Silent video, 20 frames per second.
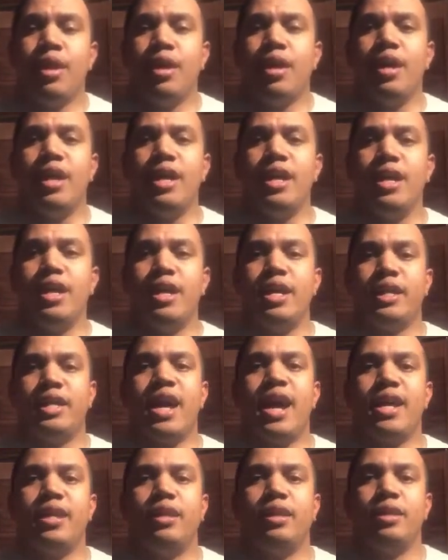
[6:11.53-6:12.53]
it
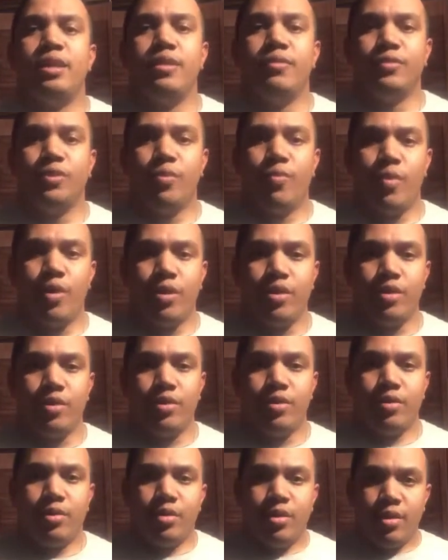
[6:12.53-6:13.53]
kind of leaves you where you're,
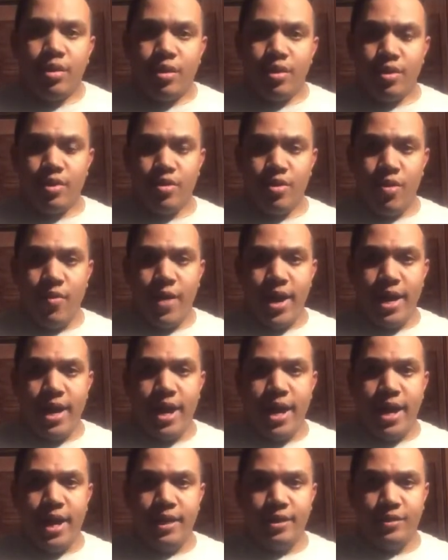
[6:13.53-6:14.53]
you know,
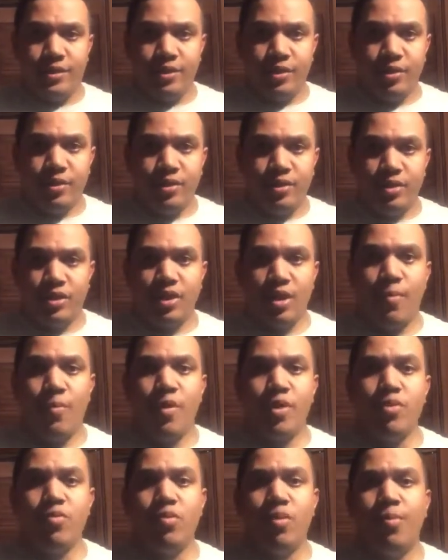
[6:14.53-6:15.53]
as
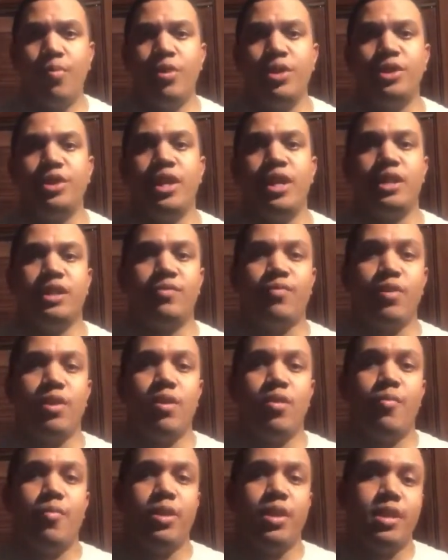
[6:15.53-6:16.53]
someone who appreciates
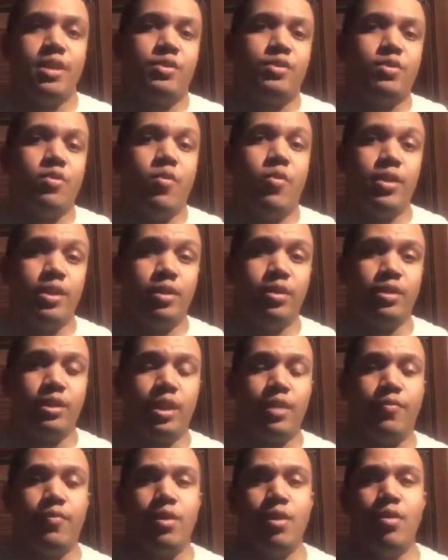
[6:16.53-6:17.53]
film and it's going to look
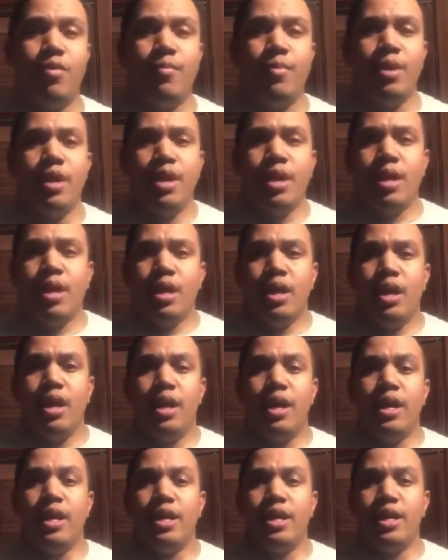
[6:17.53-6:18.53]
at film,
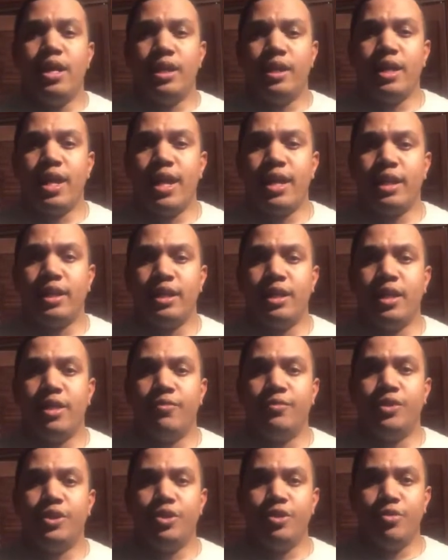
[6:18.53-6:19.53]
it kind of
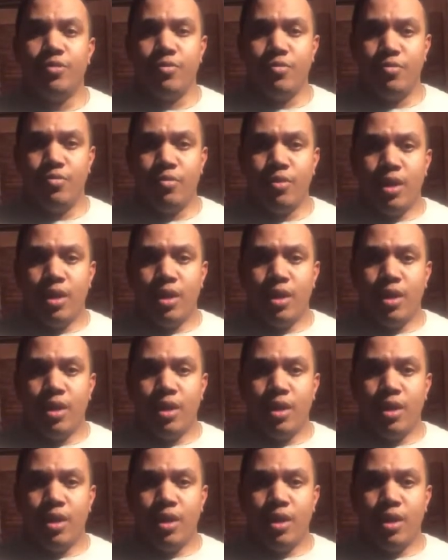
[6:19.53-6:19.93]
gives you